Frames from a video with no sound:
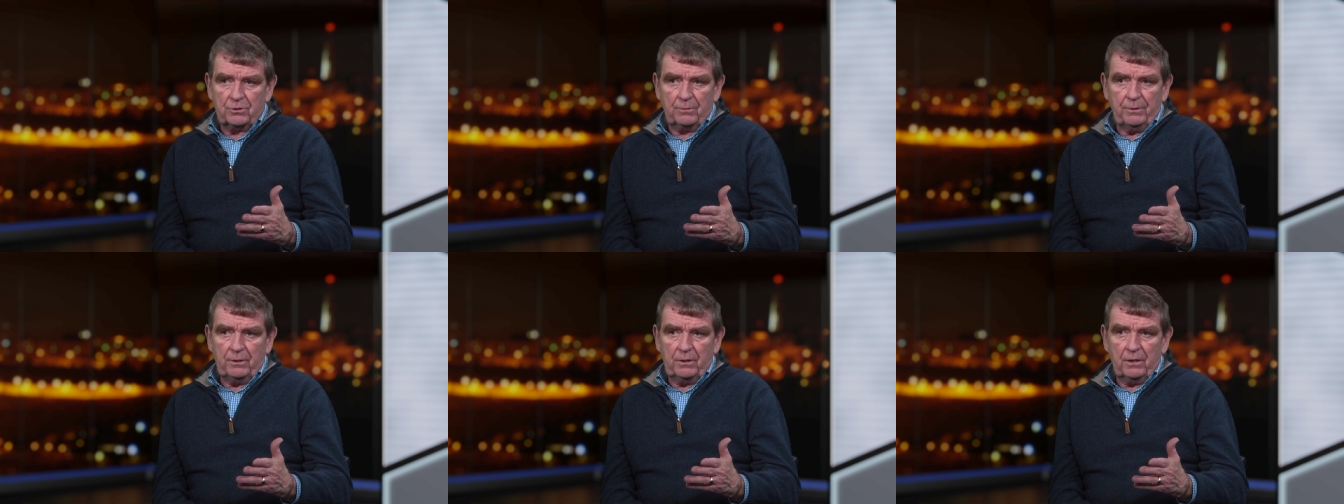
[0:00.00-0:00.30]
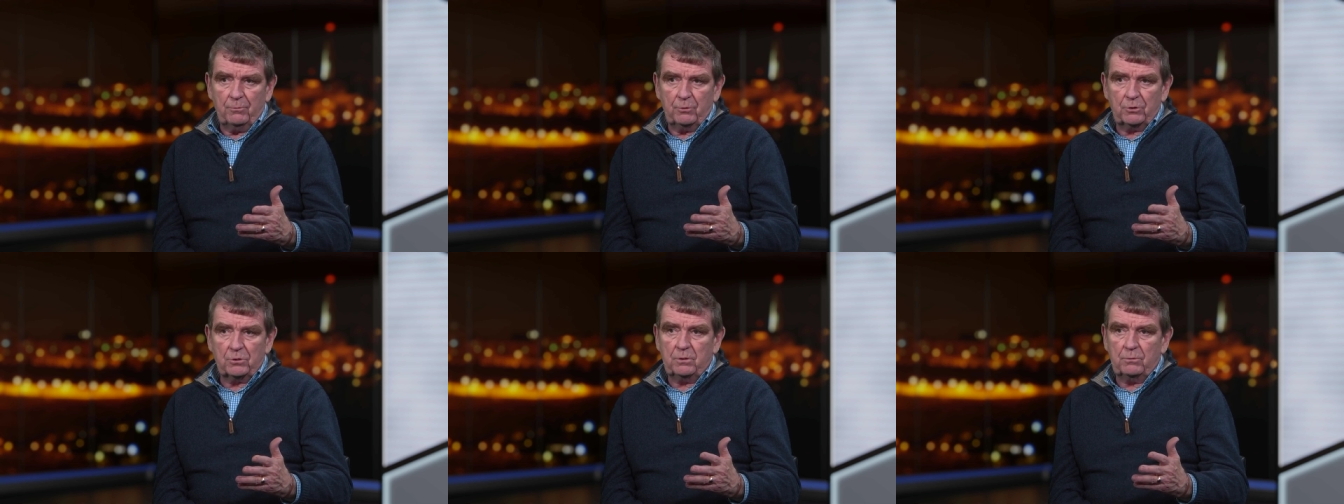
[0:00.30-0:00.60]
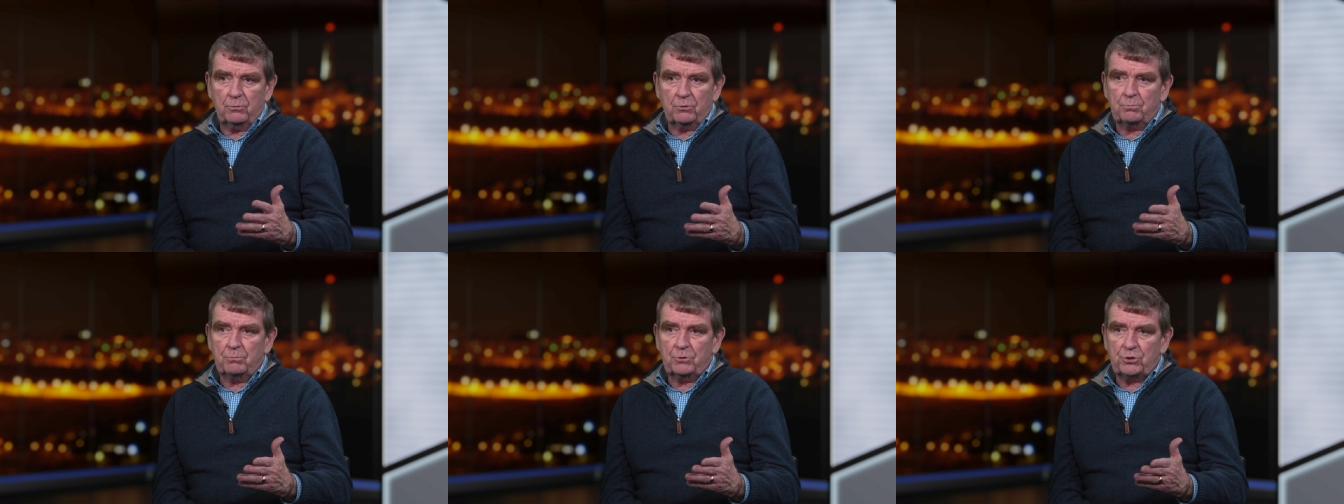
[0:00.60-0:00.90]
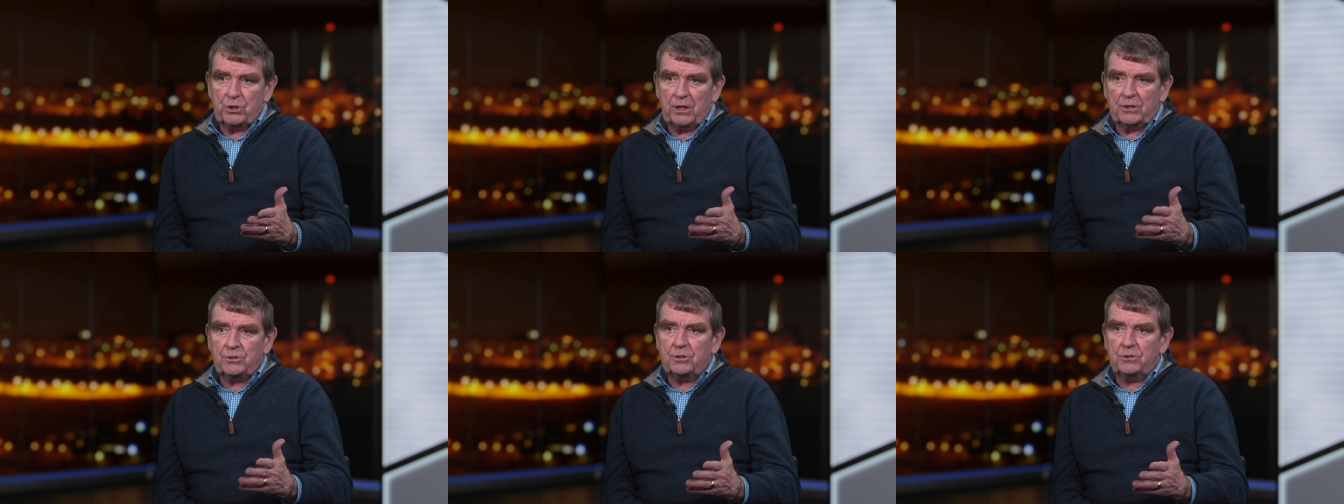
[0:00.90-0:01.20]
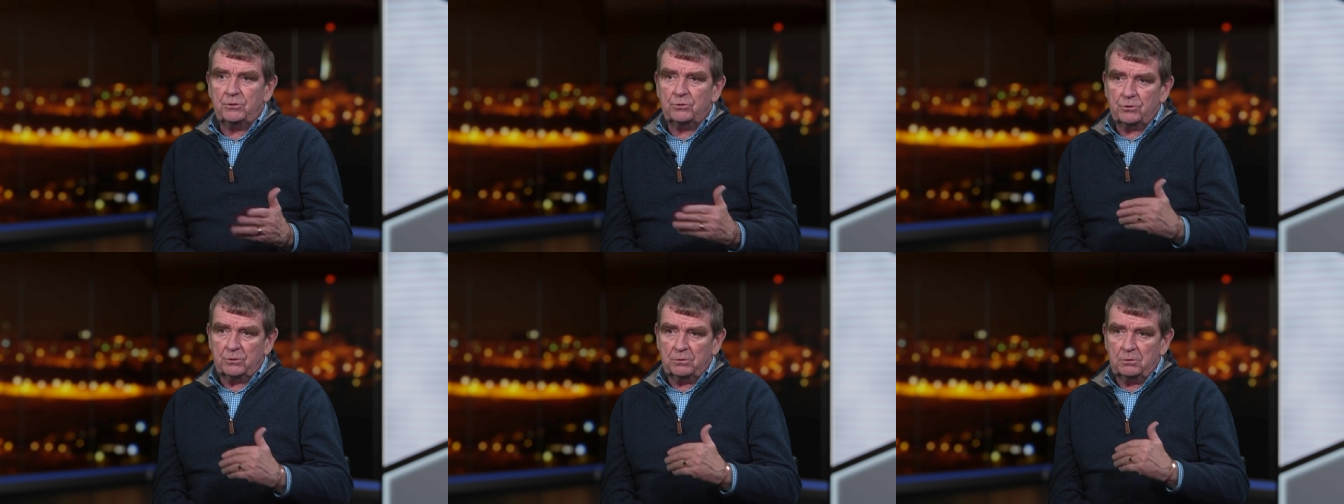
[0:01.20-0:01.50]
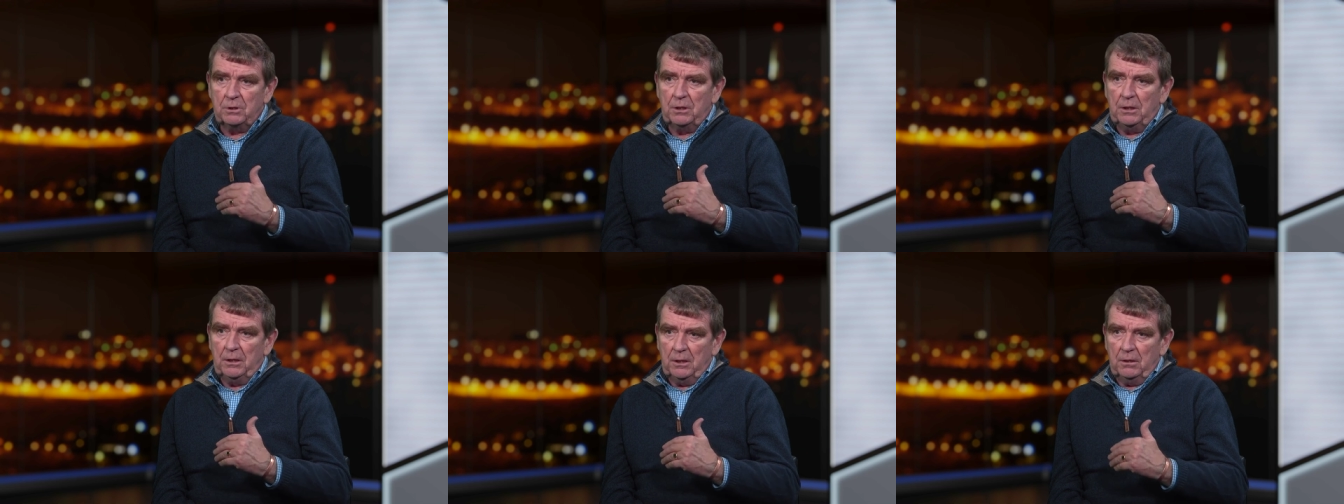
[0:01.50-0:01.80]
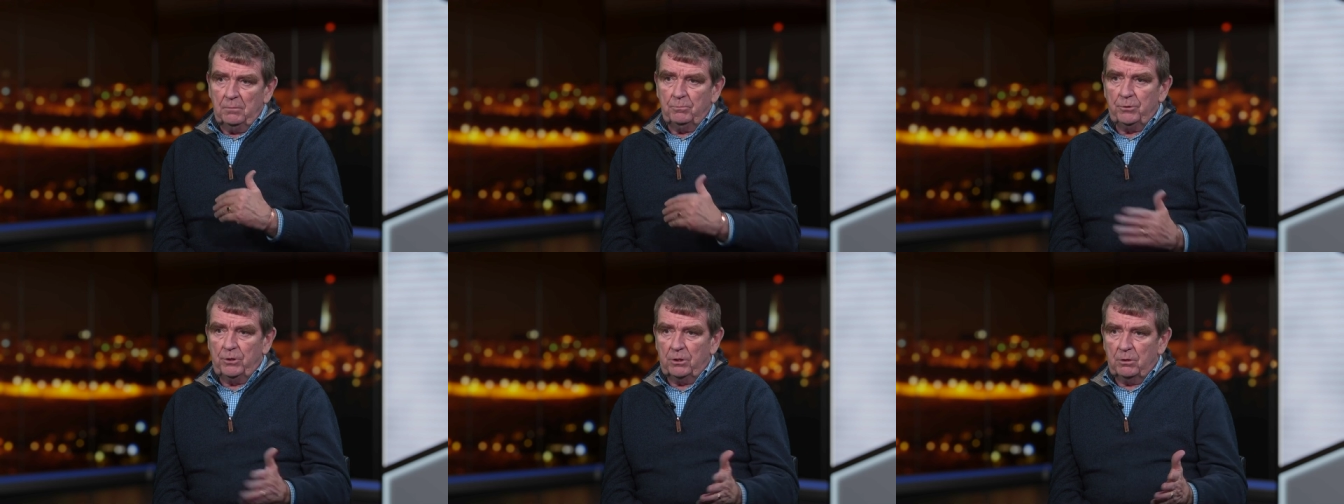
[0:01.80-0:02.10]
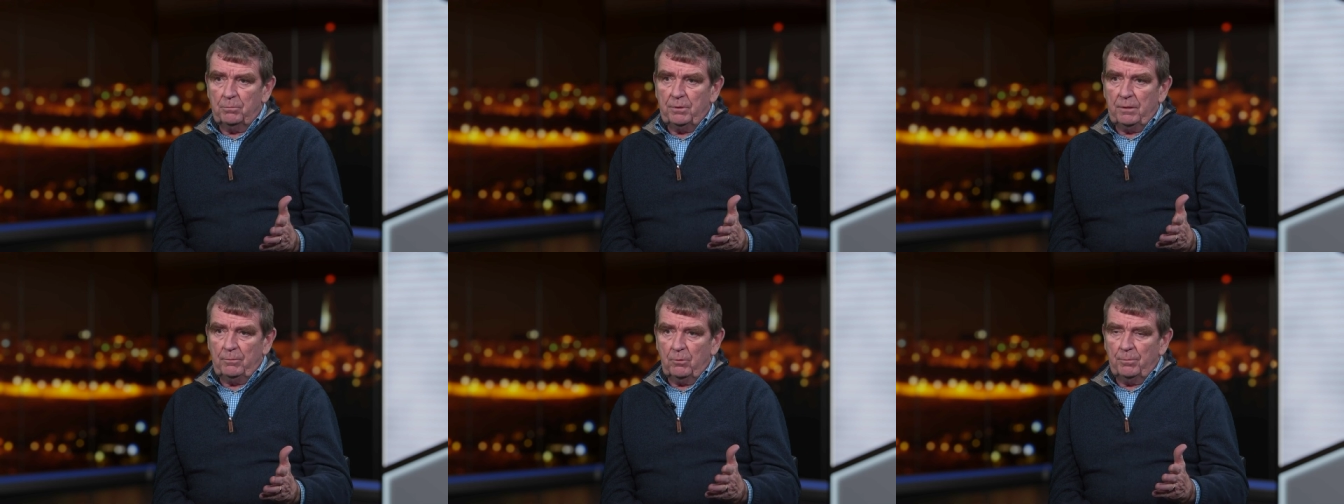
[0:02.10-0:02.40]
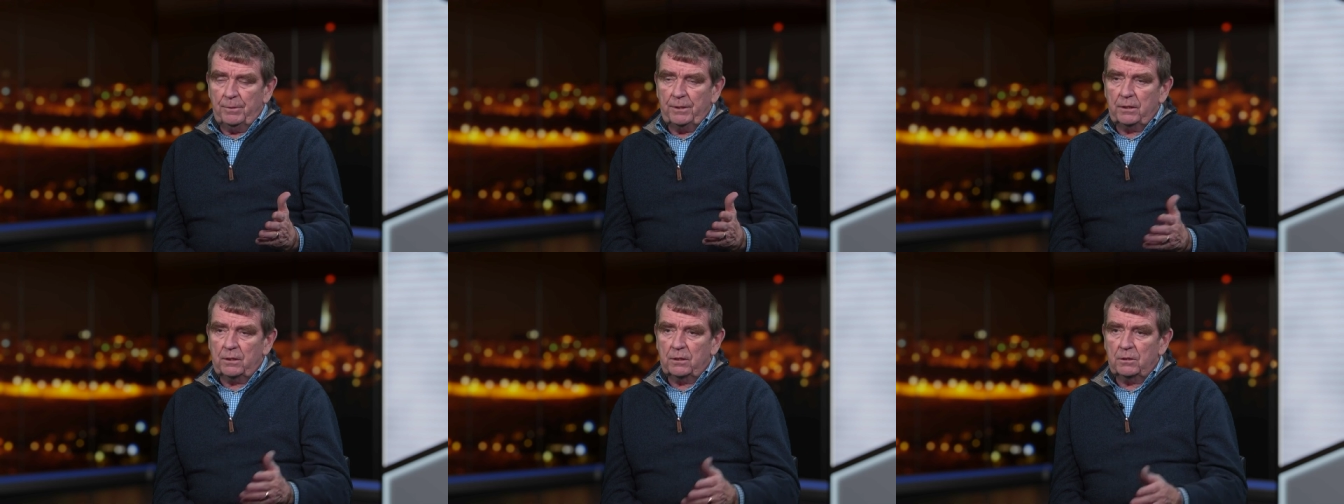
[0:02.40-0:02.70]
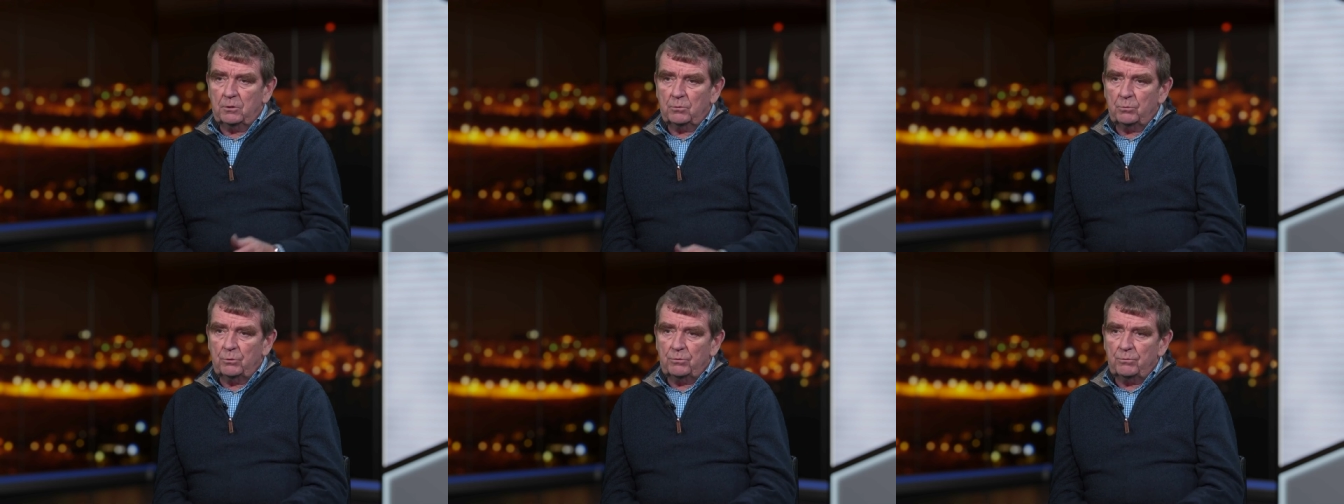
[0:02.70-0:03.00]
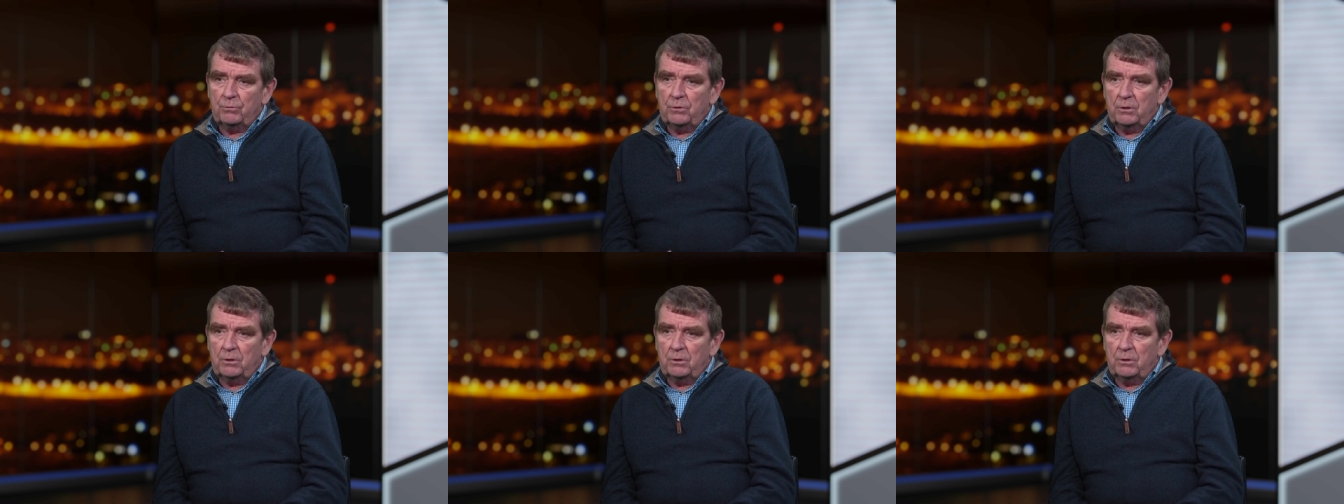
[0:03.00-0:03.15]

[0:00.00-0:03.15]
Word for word: I mean, they were, it was machetes and you know, people being killed with,